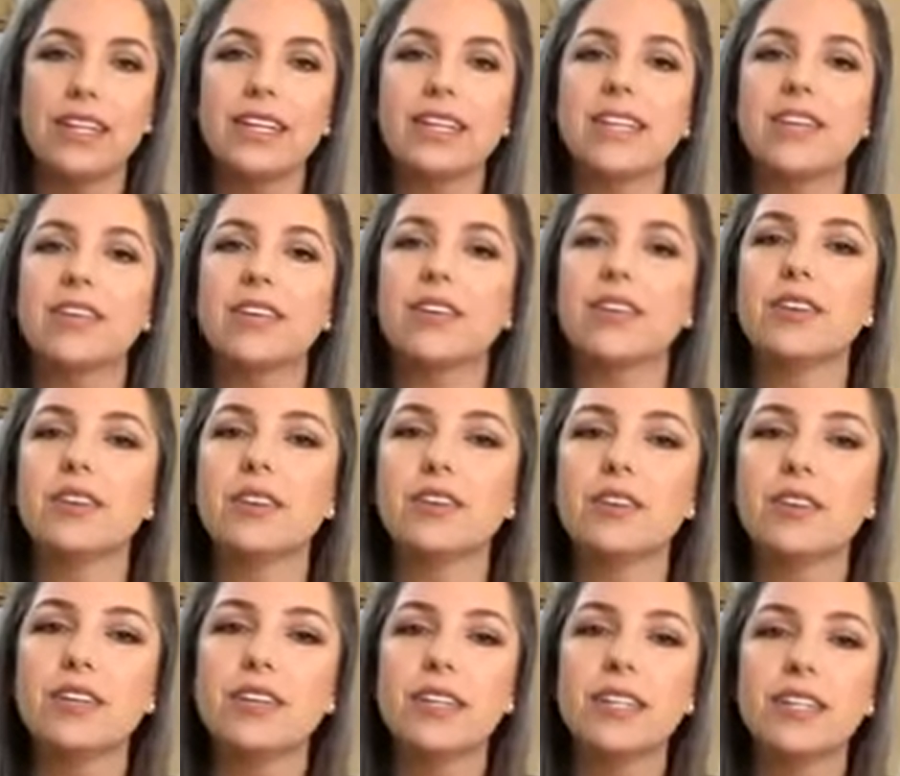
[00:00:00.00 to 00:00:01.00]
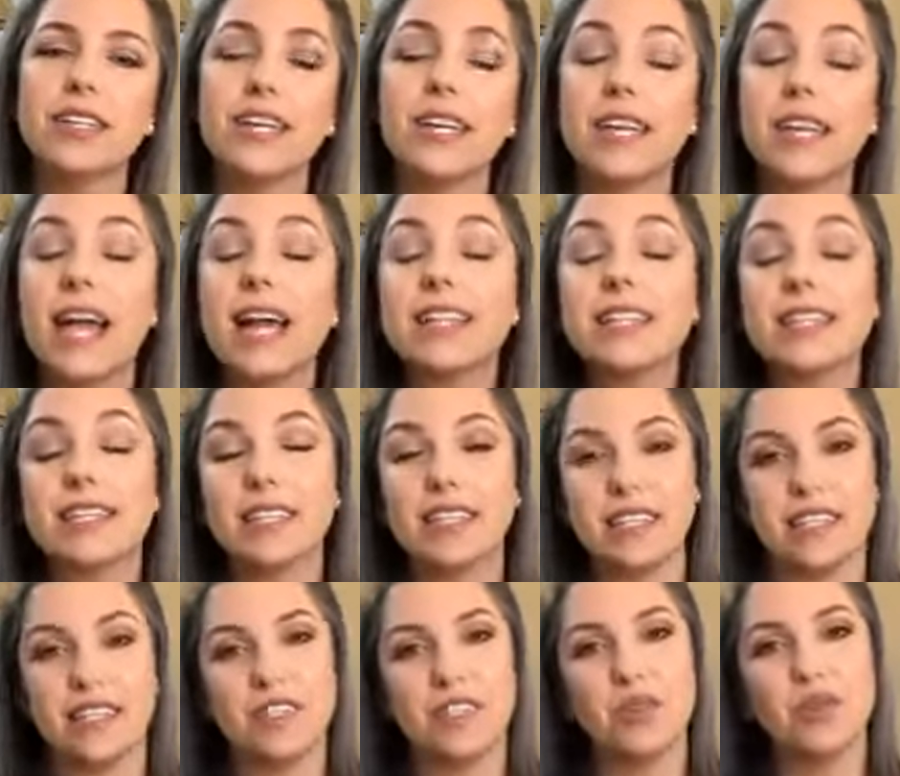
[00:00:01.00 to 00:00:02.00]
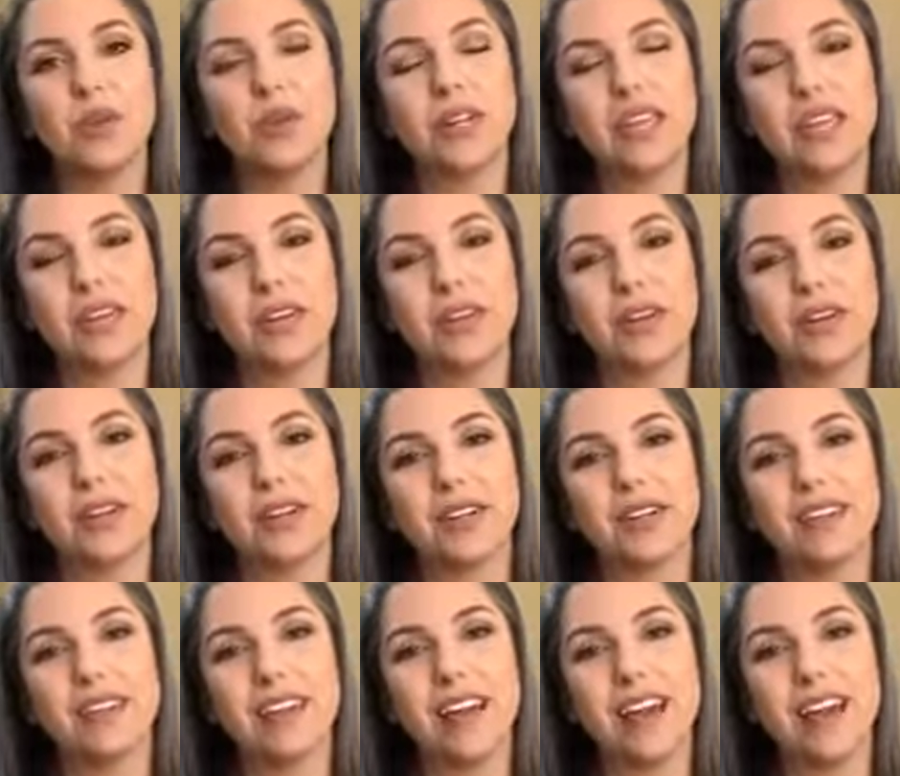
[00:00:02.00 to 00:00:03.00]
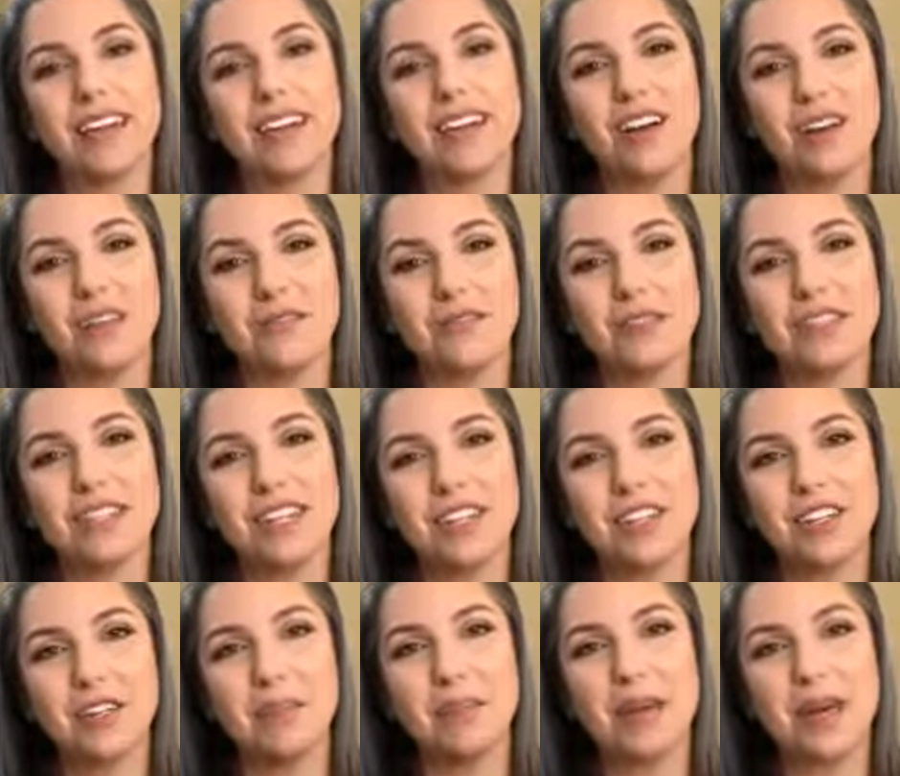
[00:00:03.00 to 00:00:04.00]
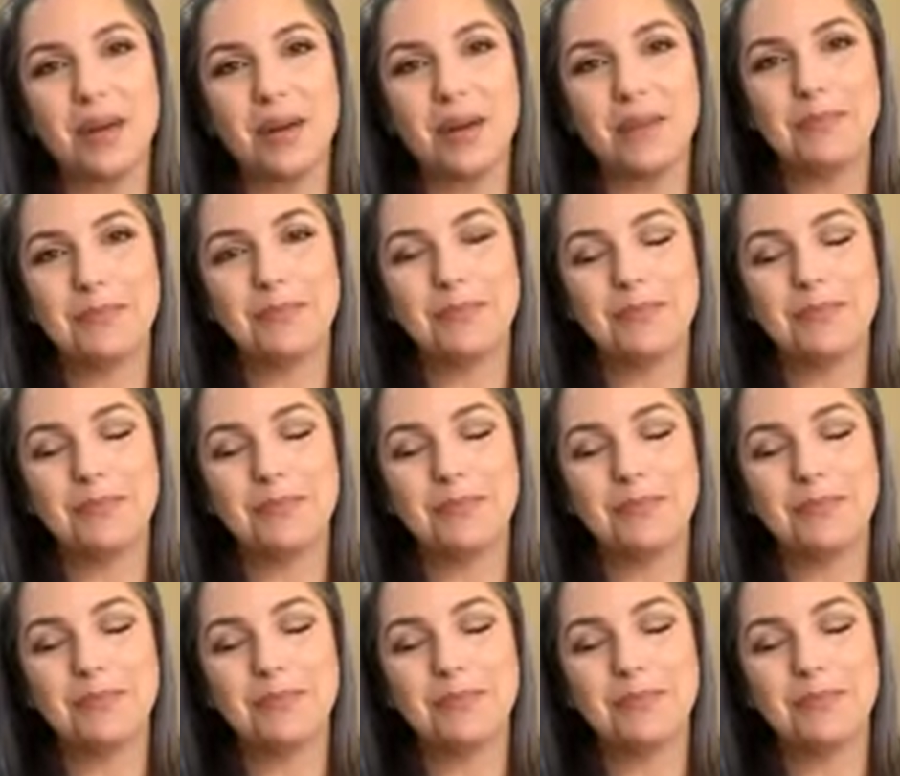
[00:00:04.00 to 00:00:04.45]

inner connectedness, you will hear that conversation better.